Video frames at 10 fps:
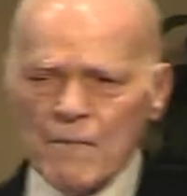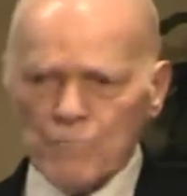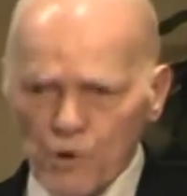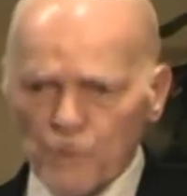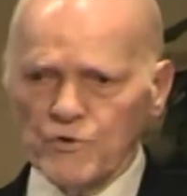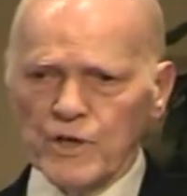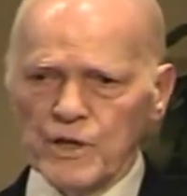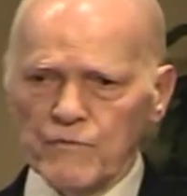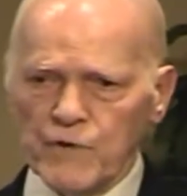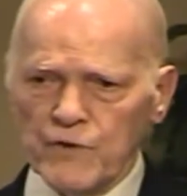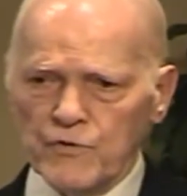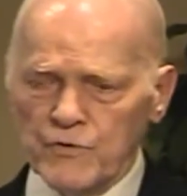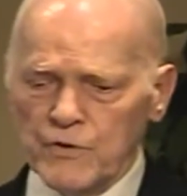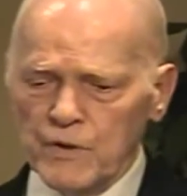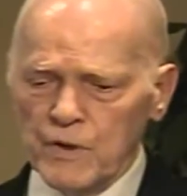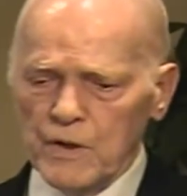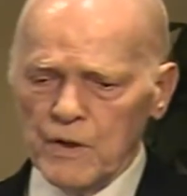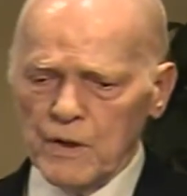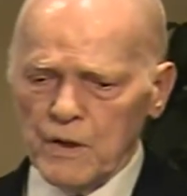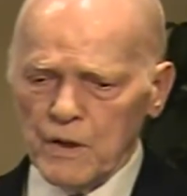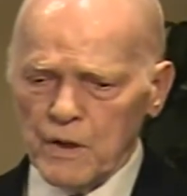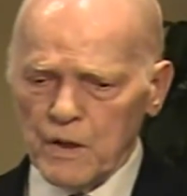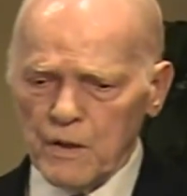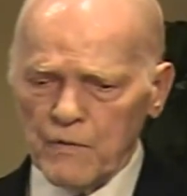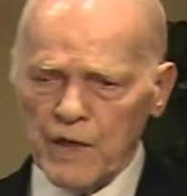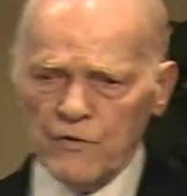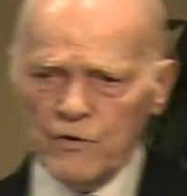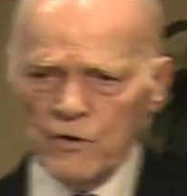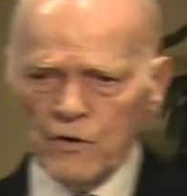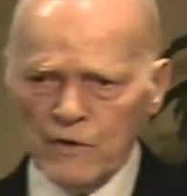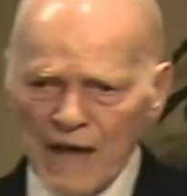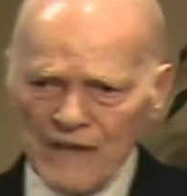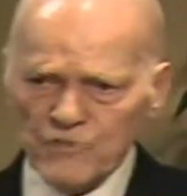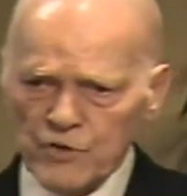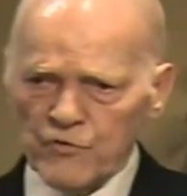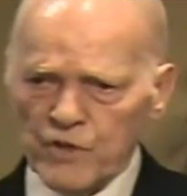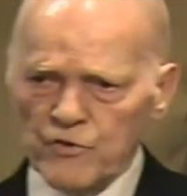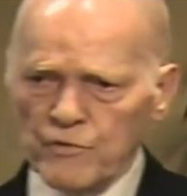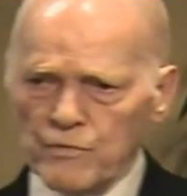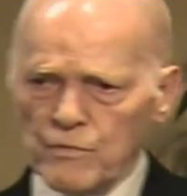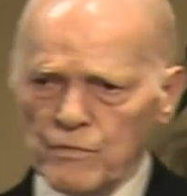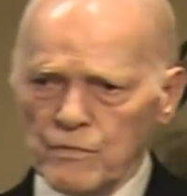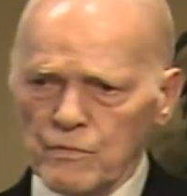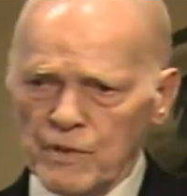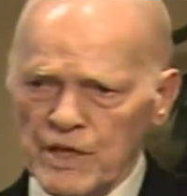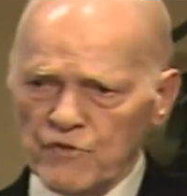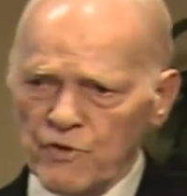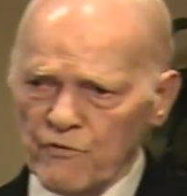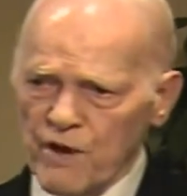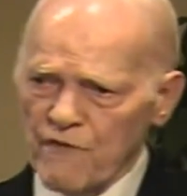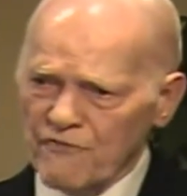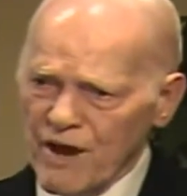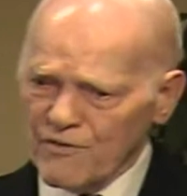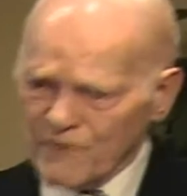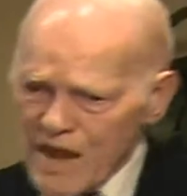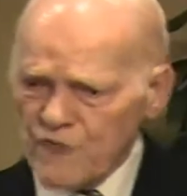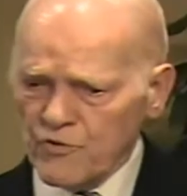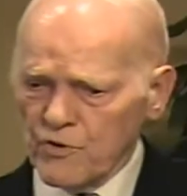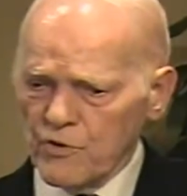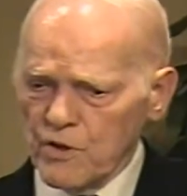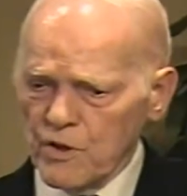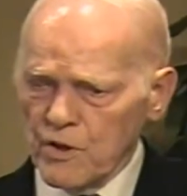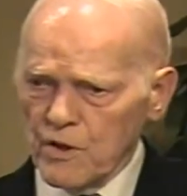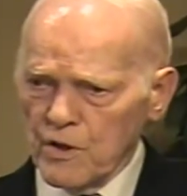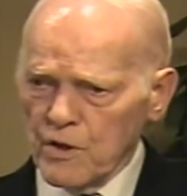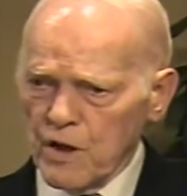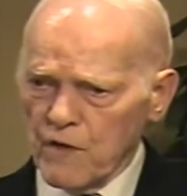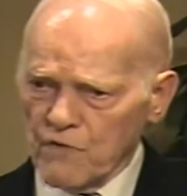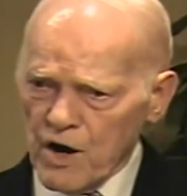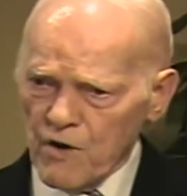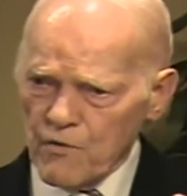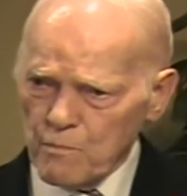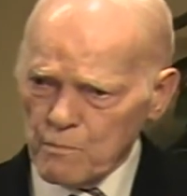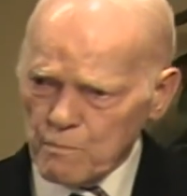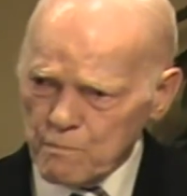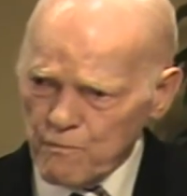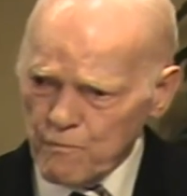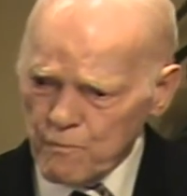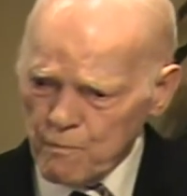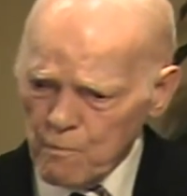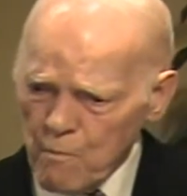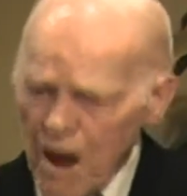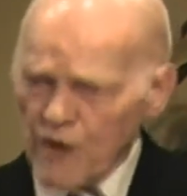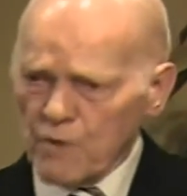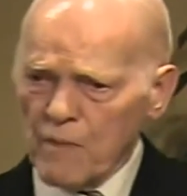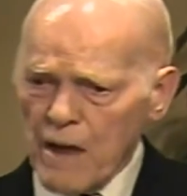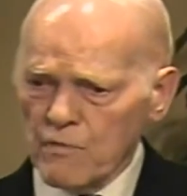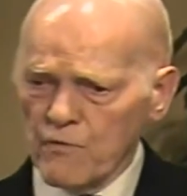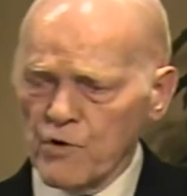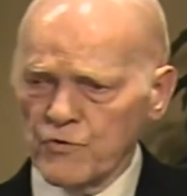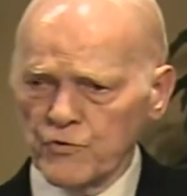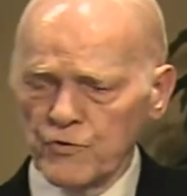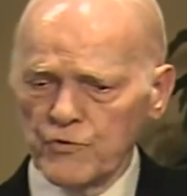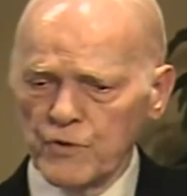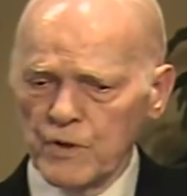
am personally convinced that Gnosticism is the very foundation of our modern Bible versions.